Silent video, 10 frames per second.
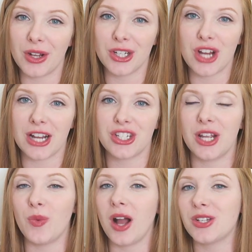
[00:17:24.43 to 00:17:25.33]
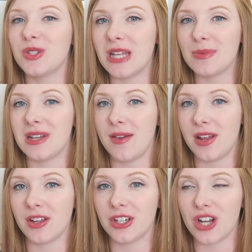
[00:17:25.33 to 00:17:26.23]
contraction and walk two steps and have
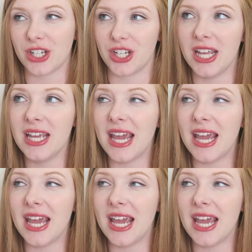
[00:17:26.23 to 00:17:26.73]
another contraction.